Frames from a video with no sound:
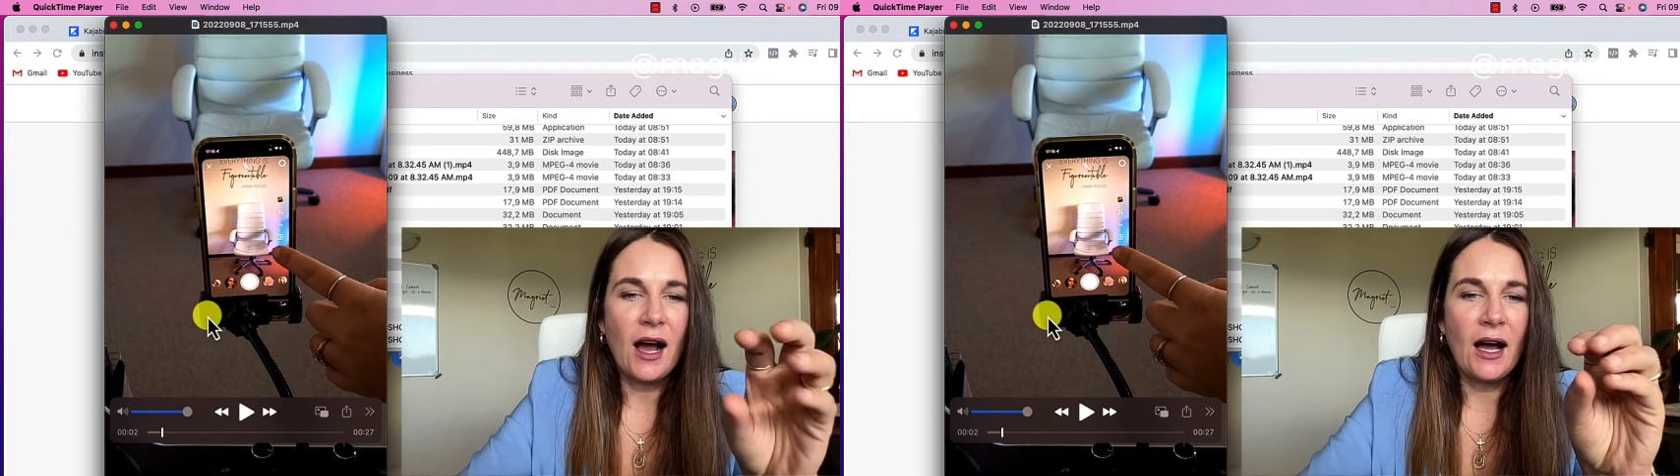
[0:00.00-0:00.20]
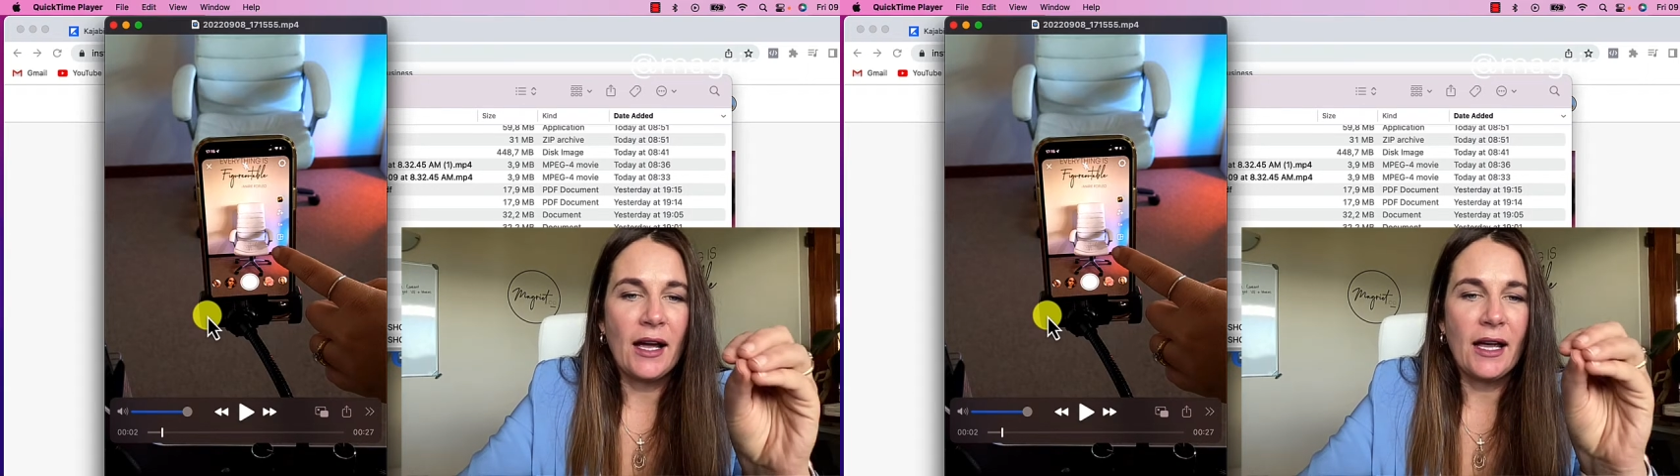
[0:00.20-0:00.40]

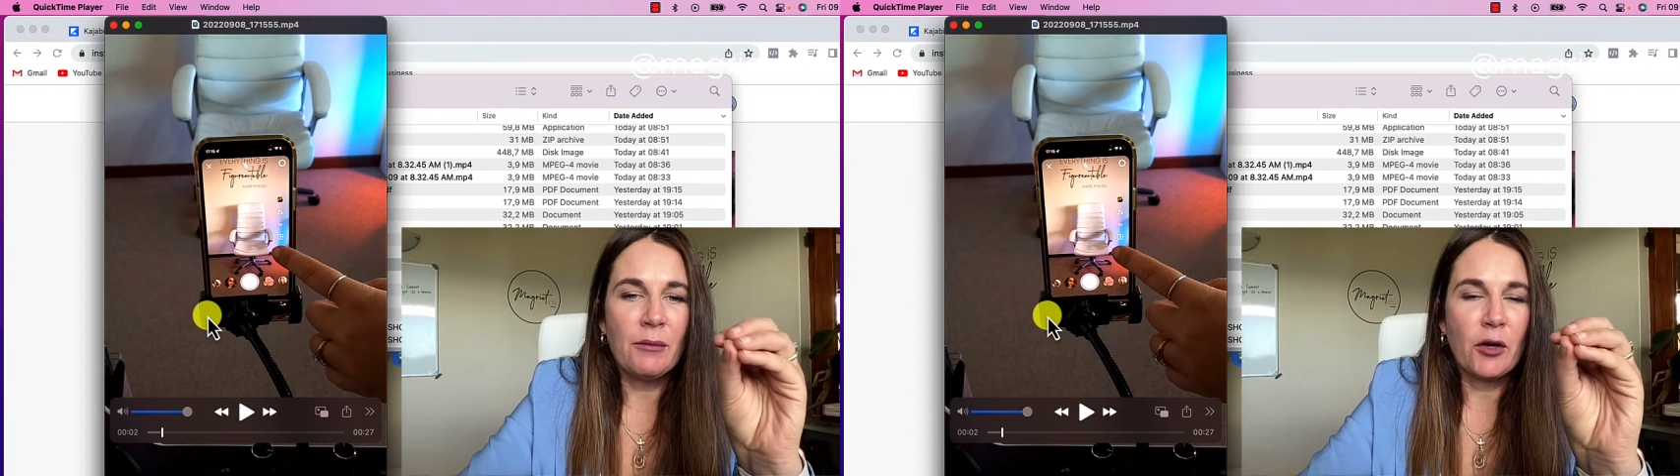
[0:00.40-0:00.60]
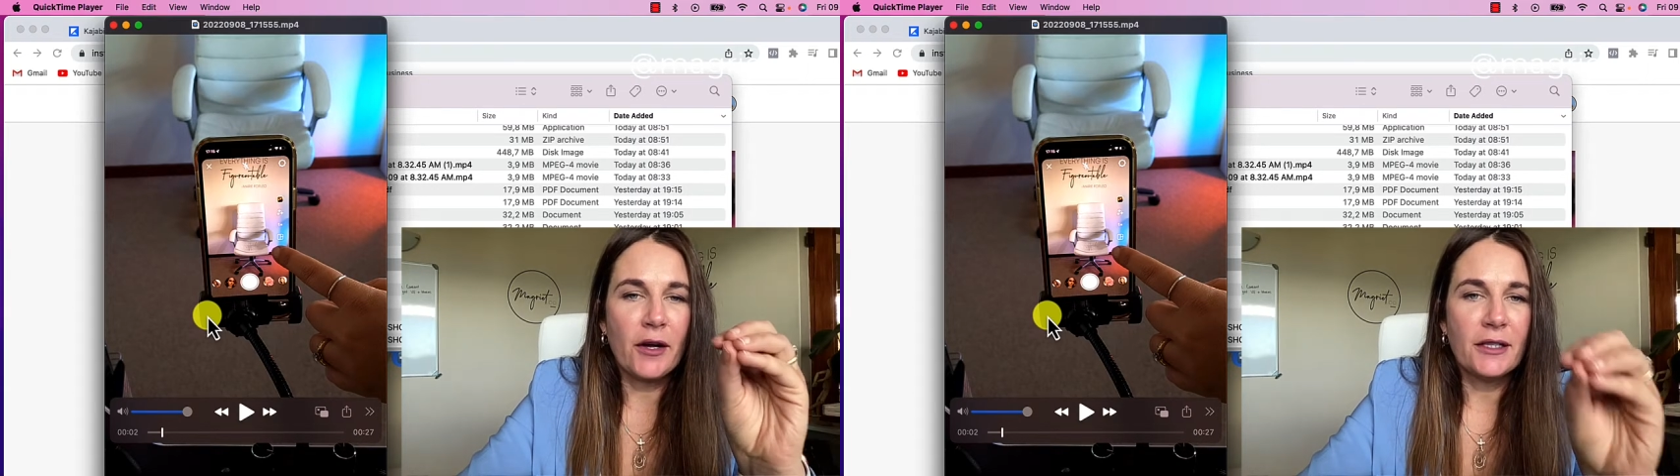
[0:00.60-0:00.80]
I
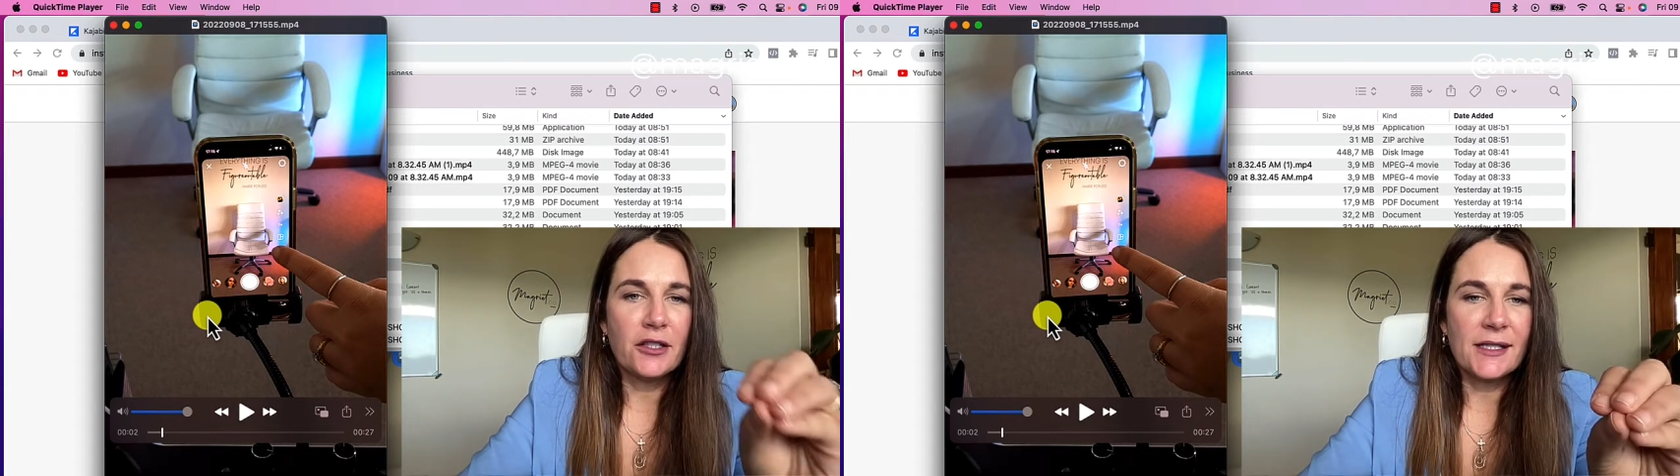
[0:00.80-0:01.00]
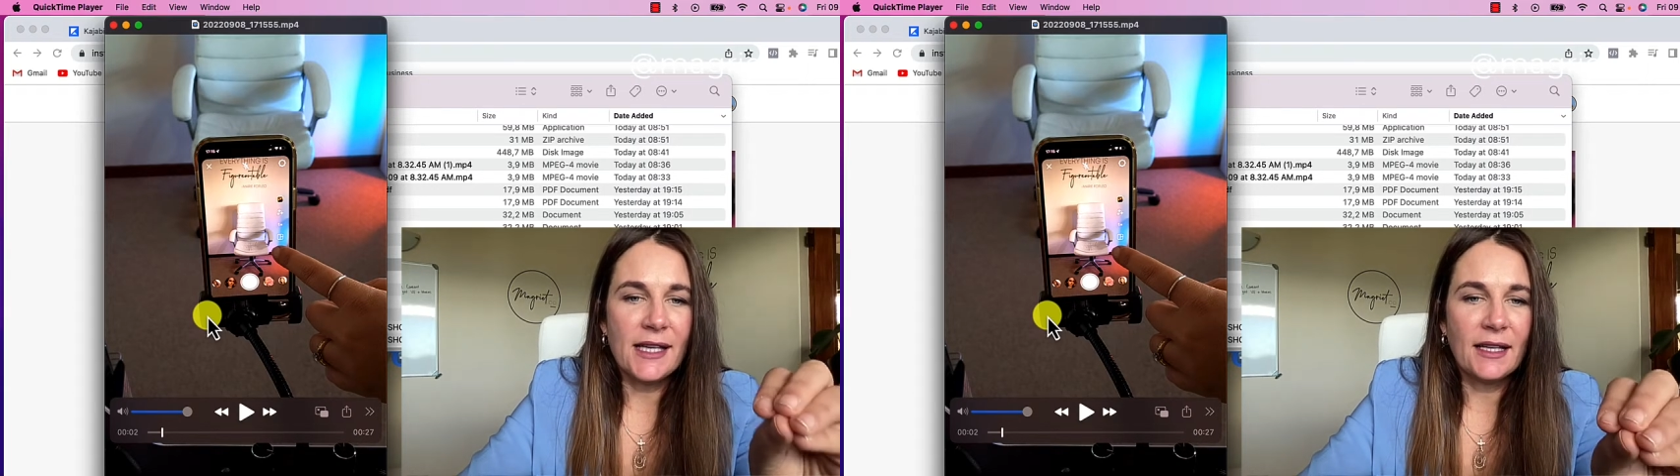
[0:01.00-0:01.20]
am going
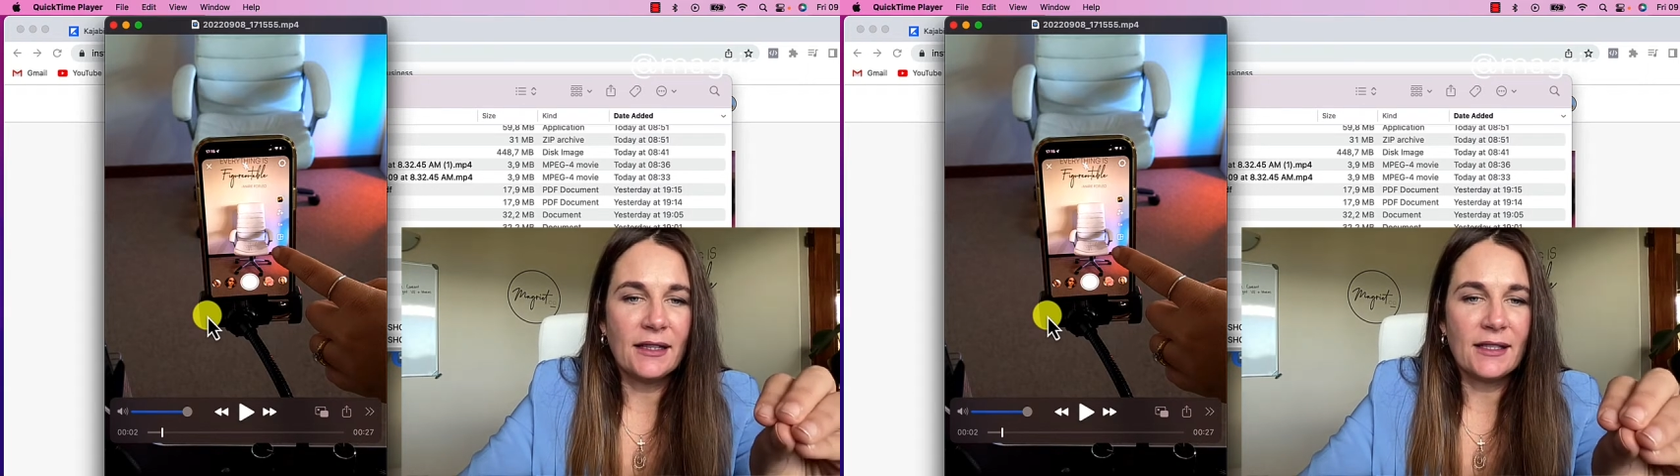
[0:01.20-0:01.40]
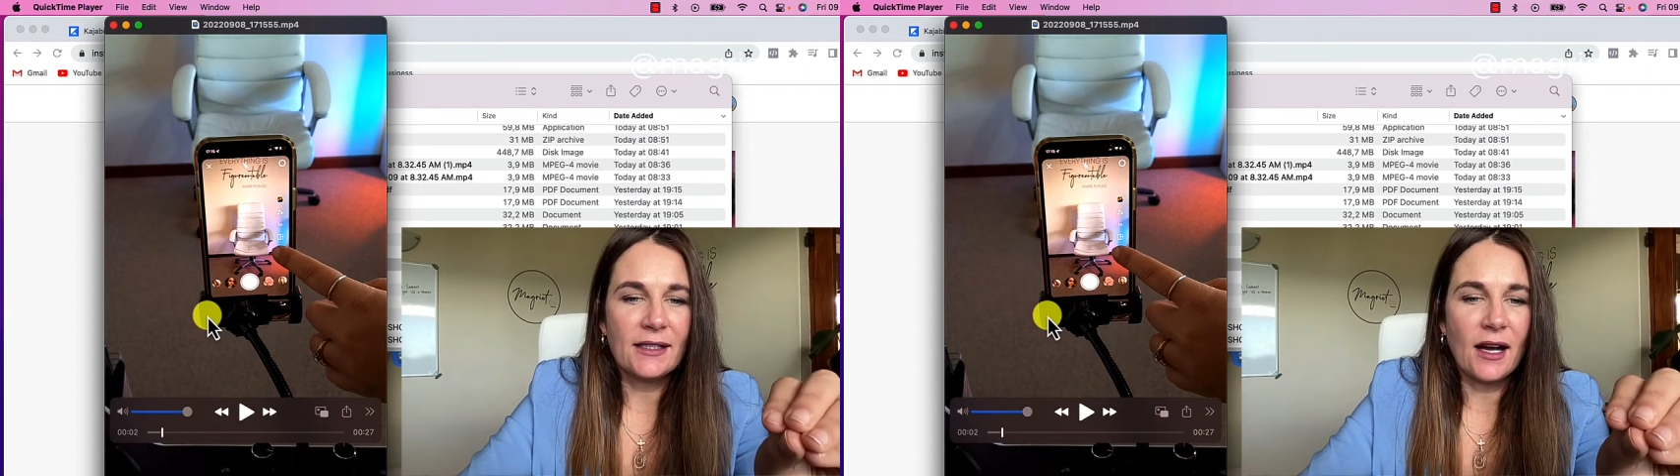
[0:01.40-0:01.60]
to
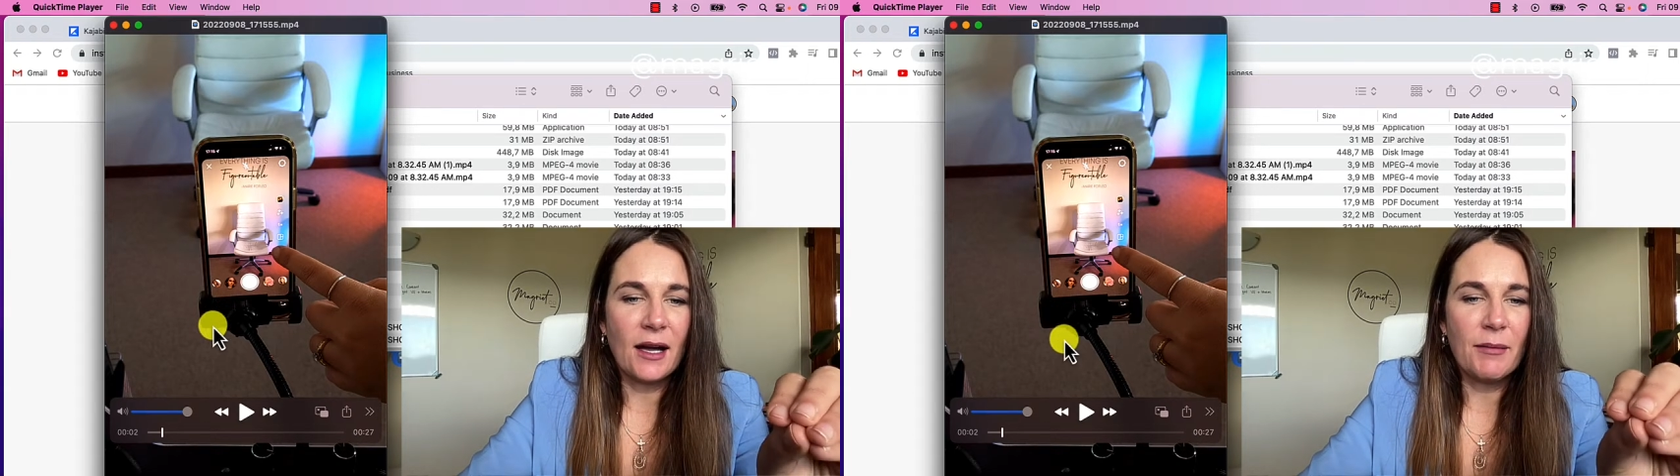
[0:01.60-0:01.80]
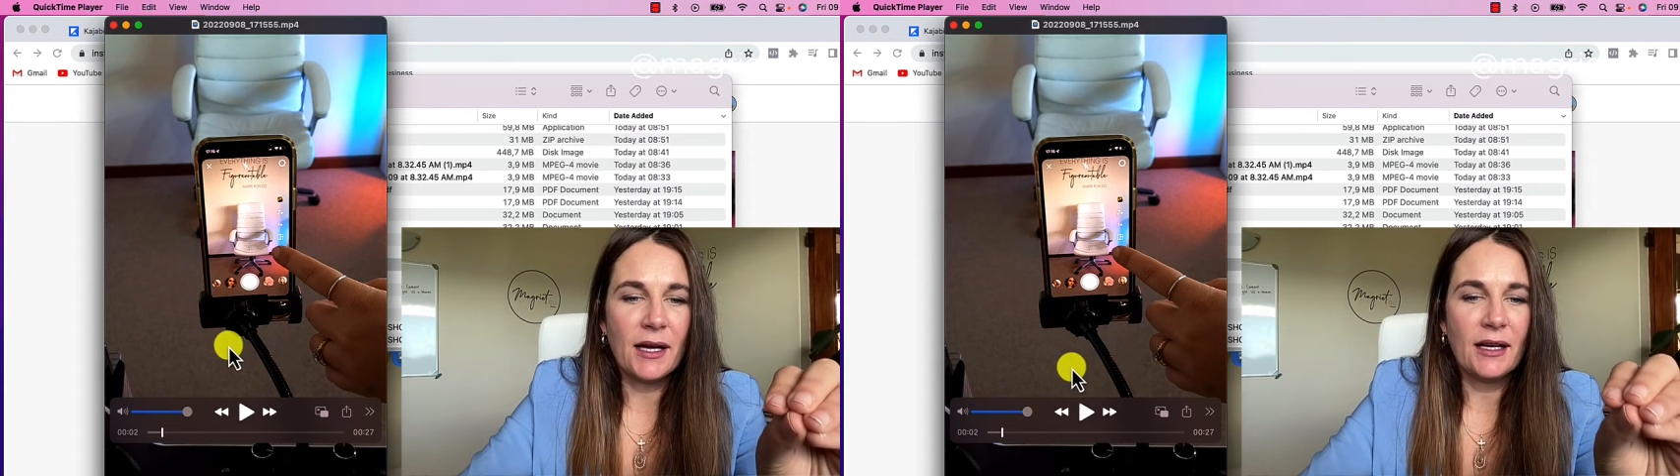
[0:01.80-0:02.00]
set the
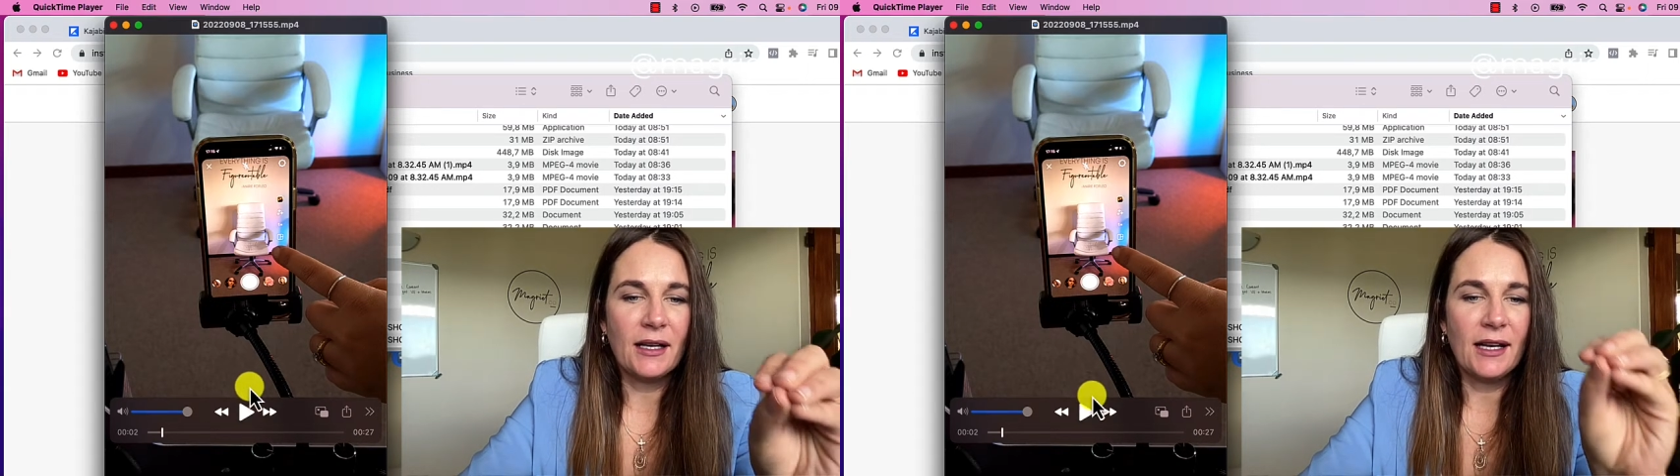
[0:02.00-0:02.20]
timer.